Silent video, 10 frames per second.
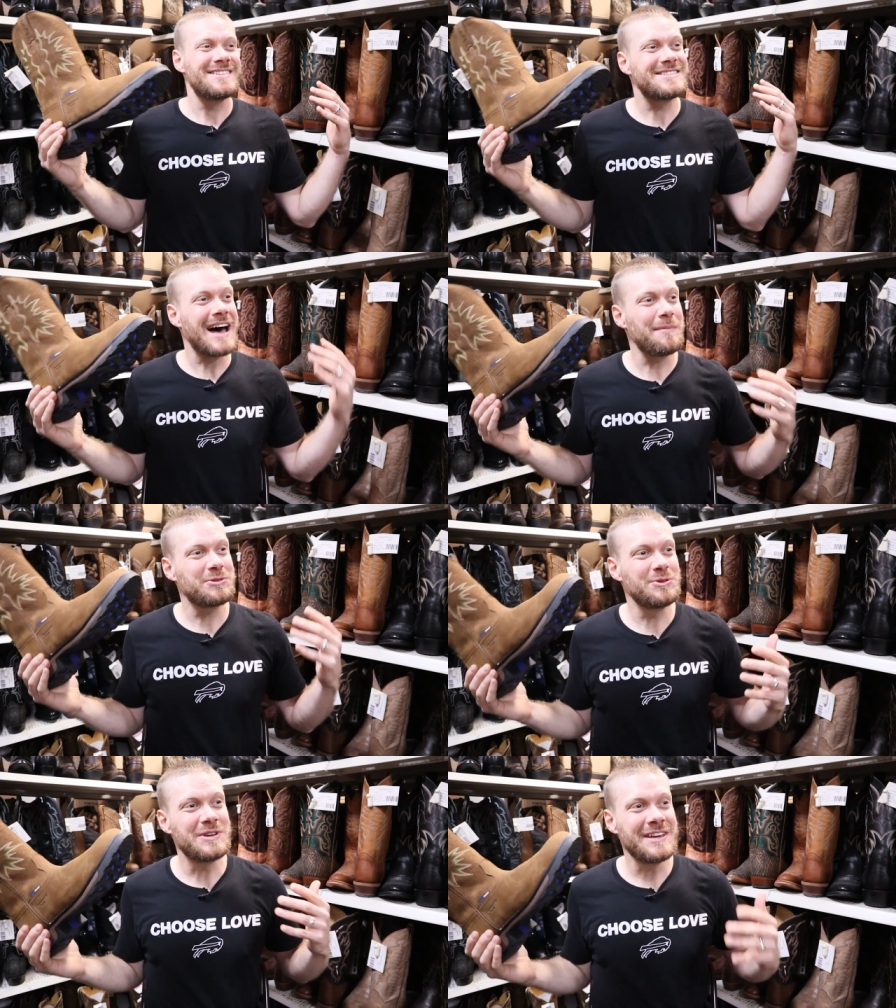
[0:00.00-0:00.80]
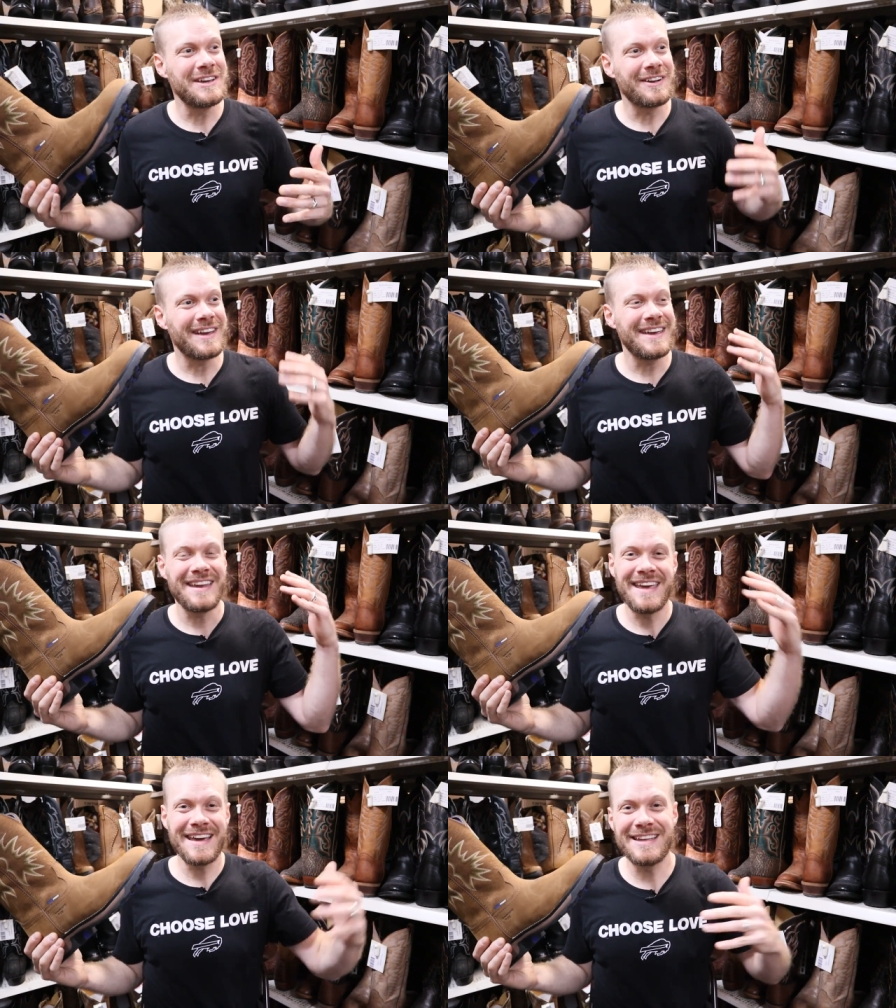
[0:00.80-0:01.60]
stop through here
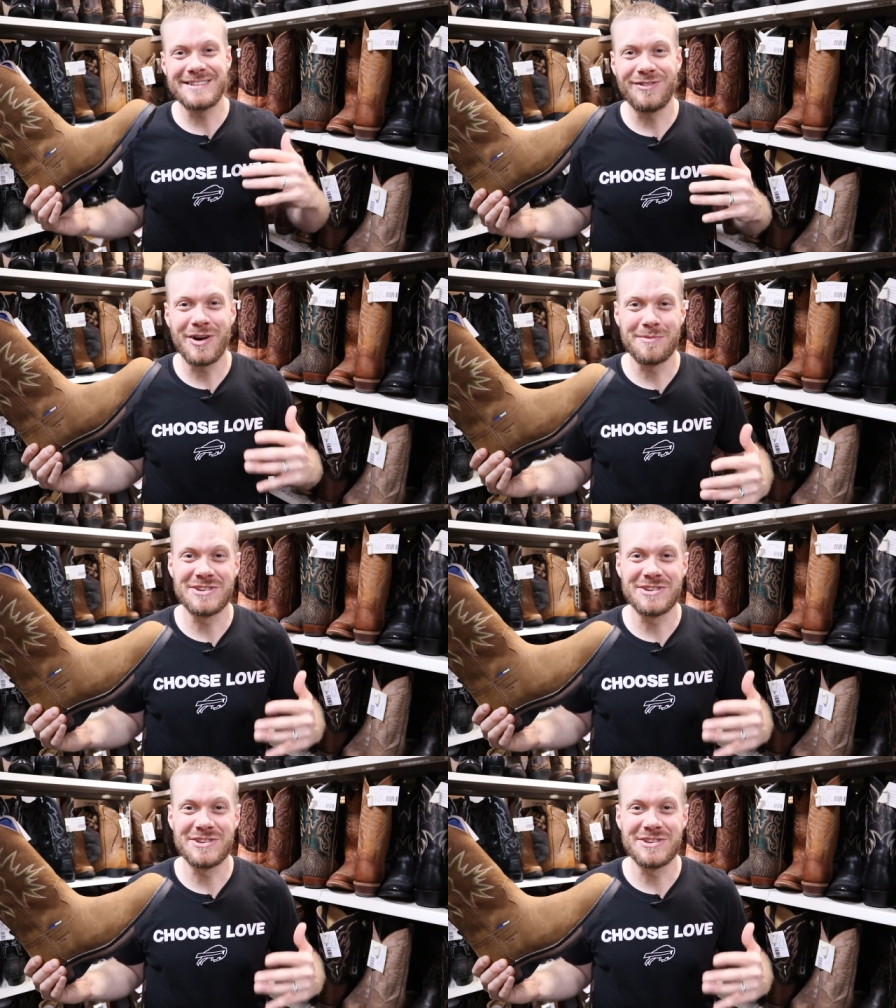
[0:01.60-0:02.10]
in Higginsville,